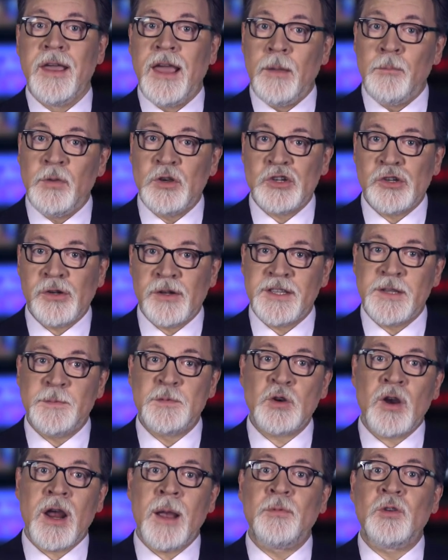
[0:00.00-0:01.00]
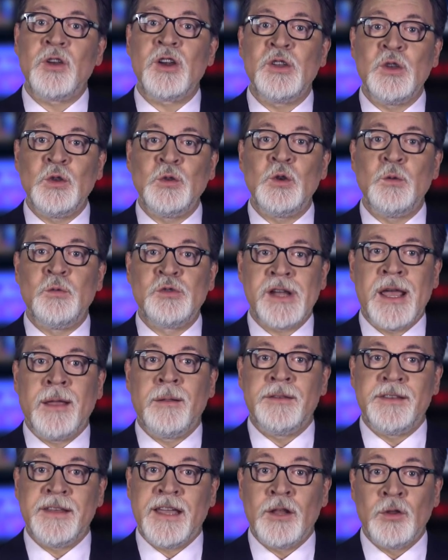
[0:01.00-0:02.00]
And be sure to subscribe to our YouTube
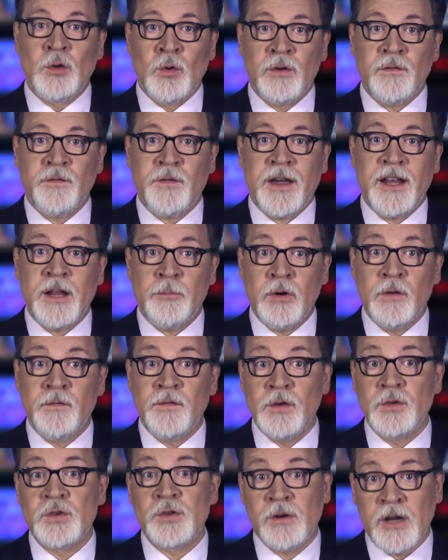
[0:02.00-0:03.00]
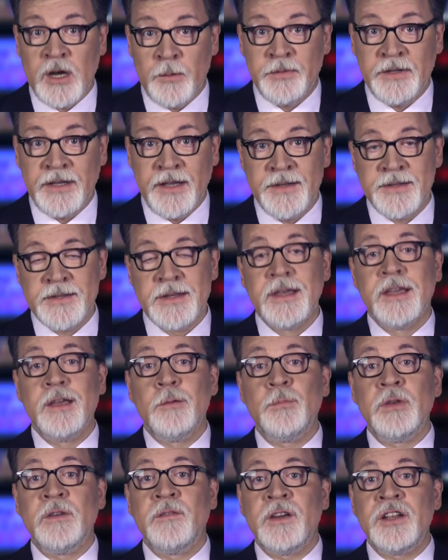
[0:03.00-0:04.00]
channel to get notified about future updates.
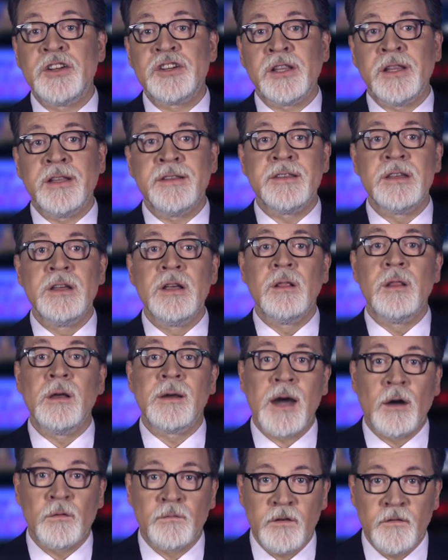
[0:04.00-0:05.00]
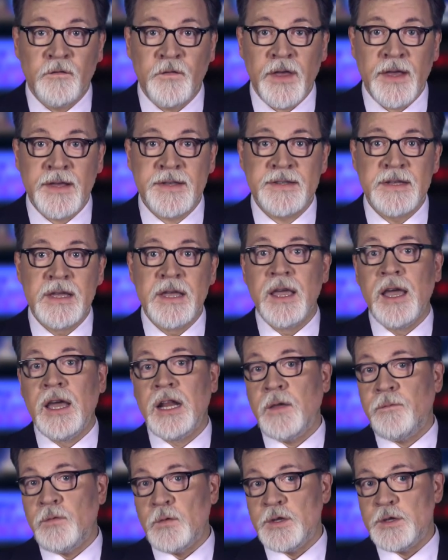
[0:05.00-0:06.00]
Be vigilant, look out for fakes,
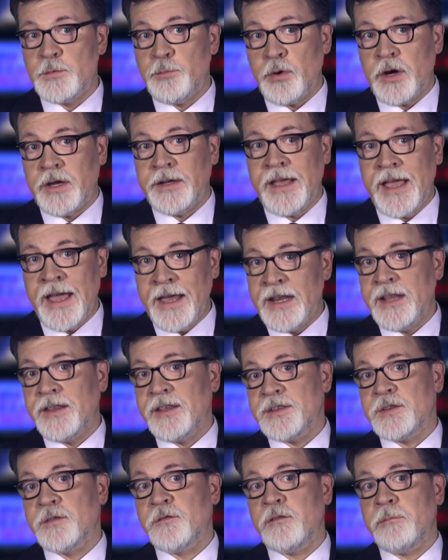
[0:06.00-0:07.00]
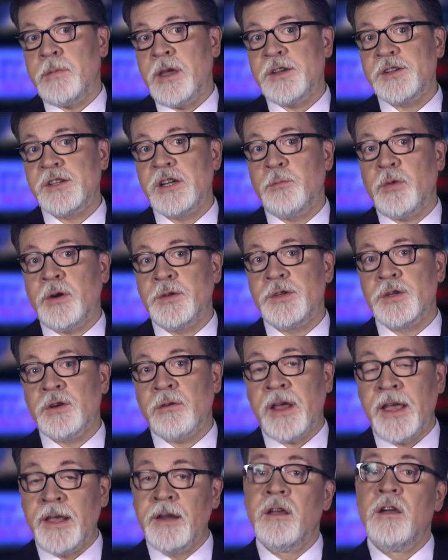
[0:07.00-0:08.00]
and if you spot any disinformation about
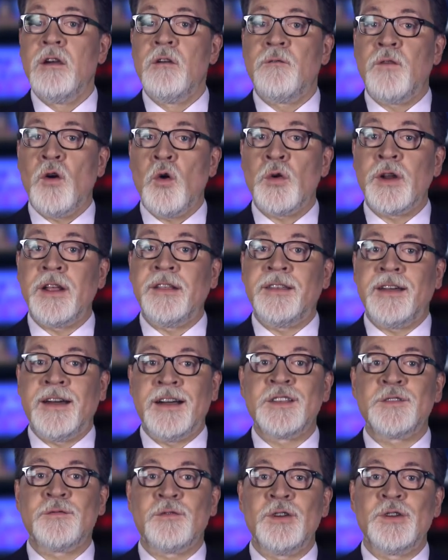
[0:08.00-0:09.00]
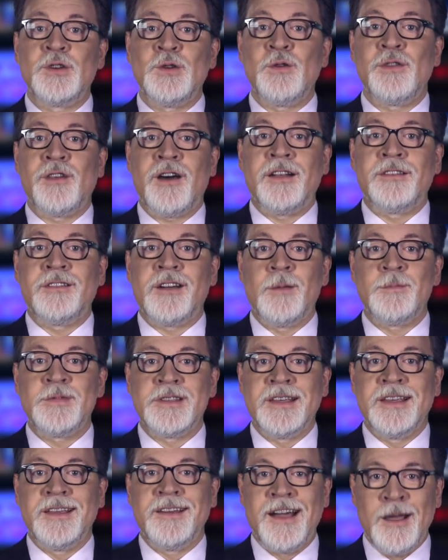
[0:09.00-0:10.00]
Ukraine, forward it to us for a truth
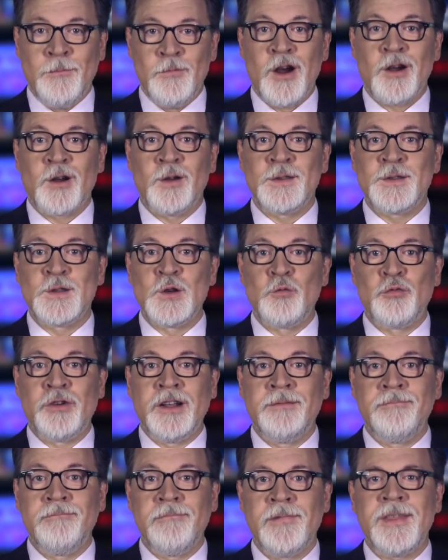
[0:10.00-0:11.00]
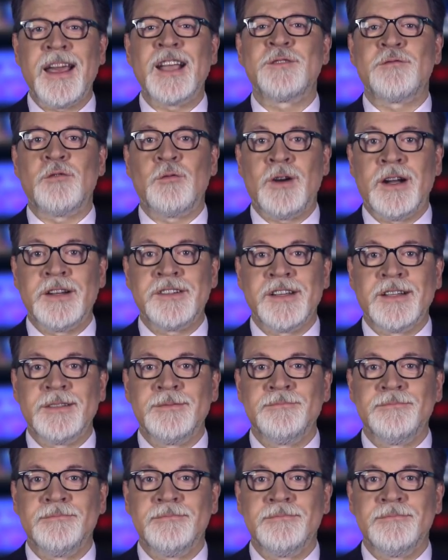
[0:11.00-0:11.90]
autopsy. I'm Marko Suprun. Thanks for watching.